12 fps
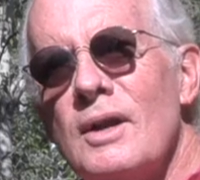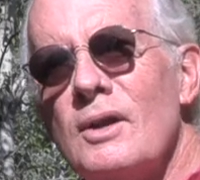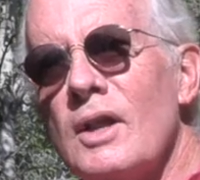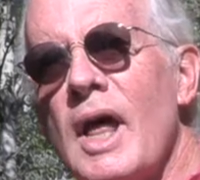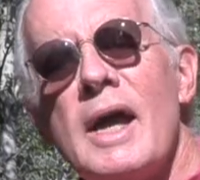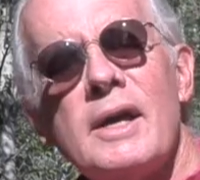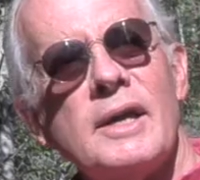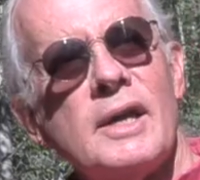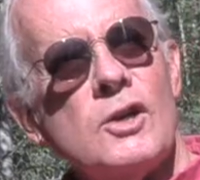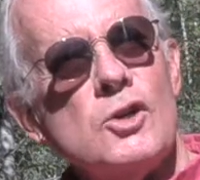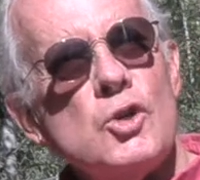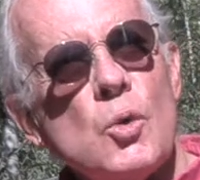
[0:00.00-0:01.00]
like and
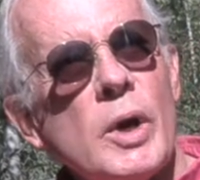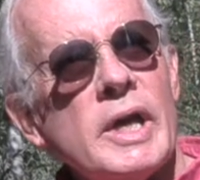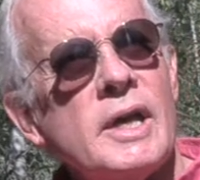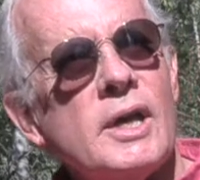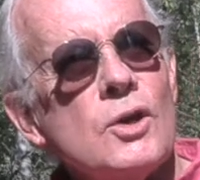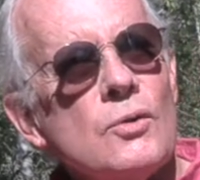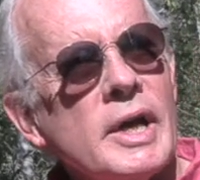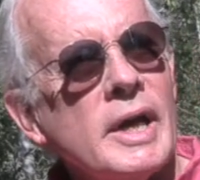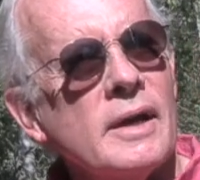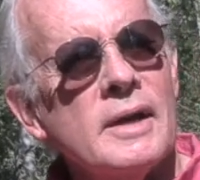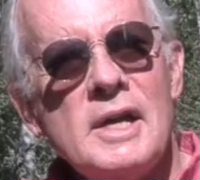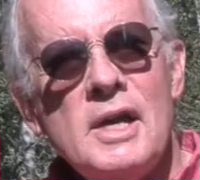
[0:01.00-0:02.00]
enjoy
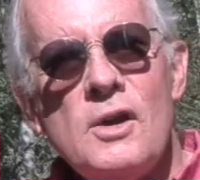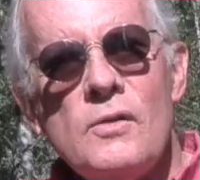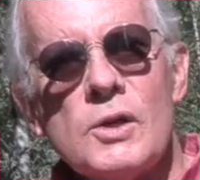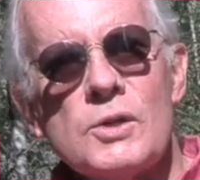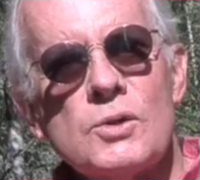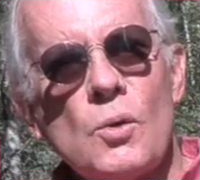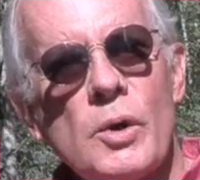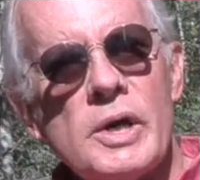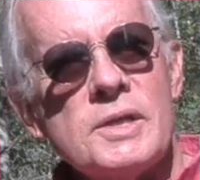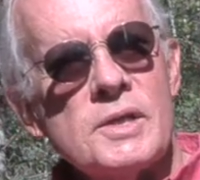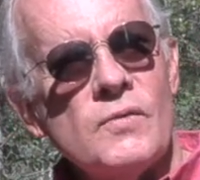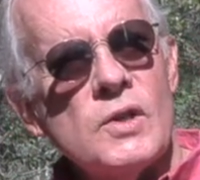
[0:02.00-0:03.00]
hearing the
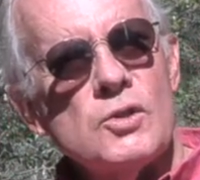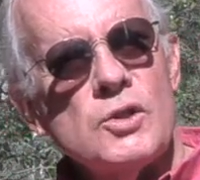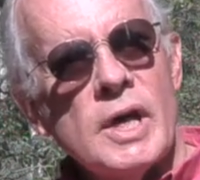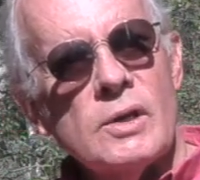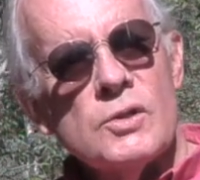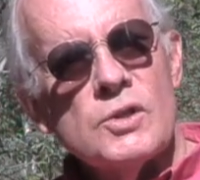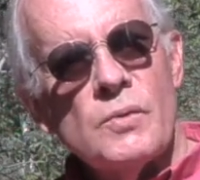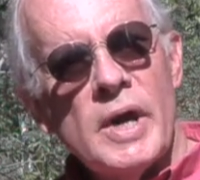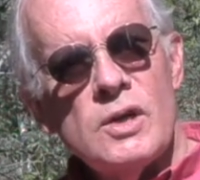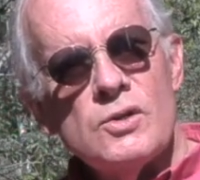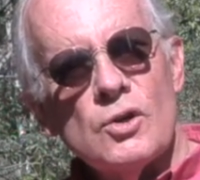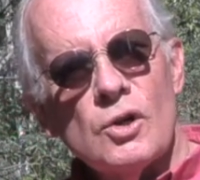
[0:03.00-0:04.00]
stories of this gentle
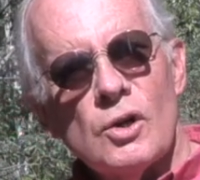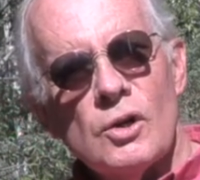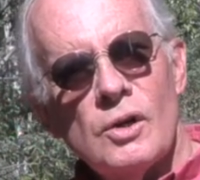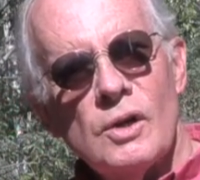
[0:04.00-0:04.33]
stranger